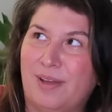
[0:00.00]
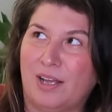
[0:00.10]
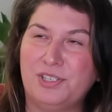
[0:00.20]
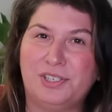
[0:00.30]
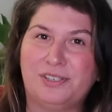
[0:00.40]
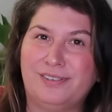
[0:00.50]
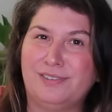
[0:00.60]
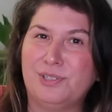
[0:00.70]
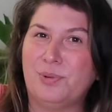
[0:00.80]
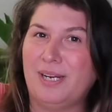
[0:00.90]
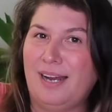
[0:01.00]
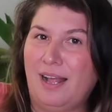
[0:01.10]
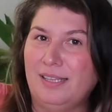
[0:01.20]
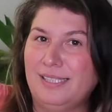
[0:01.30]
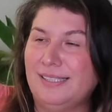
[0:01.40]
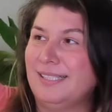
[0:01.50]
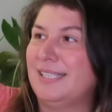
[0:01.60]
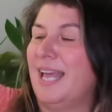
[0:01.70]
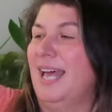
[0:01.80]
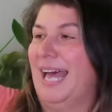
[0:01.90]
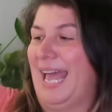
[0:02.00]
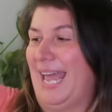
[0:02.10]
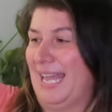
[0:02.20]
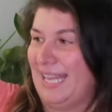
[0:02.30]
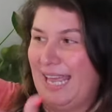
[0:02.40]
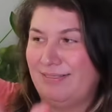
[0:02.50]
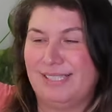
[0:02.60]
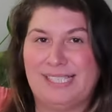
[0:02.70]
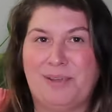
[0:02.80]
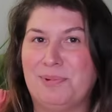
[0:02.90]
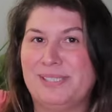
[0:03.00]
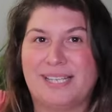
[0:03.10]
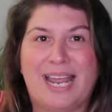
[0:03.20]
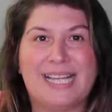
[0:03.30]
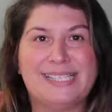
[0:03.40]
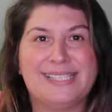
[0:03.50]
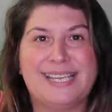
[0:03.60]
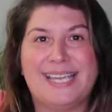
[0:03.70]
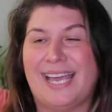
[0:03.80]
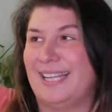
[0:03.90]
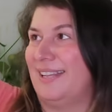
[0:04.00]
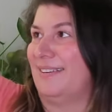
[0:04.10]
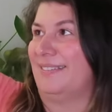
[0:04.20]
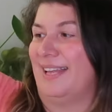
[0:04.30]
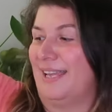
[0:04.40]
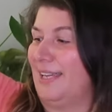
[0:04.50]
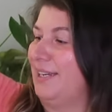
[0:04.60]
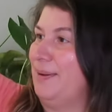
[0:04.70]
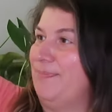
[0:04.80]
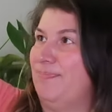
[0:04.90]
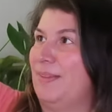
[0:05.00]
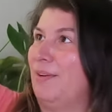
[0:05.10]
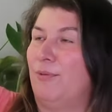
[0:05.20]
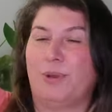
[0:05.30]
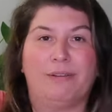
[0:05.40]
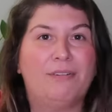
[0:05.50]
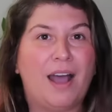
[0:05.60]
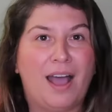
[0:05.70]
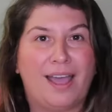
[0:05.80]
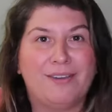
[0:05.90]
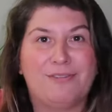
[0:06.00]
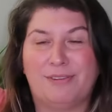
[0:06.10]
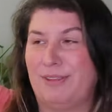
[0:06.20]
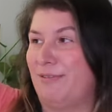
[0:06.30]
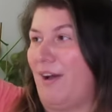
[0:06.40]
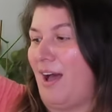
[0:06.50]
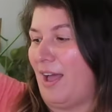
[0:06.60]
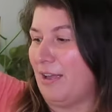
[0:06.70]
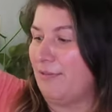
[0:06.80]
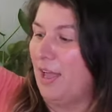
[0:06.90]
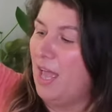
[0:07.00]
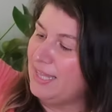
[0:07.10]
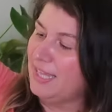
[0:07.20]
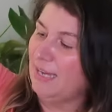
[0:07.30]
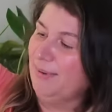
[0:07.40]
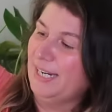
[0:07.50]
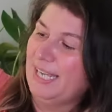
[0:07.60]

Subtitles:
under $20, and they have the same ones on Etsy, and they're like $45, $55. I think I'm gonna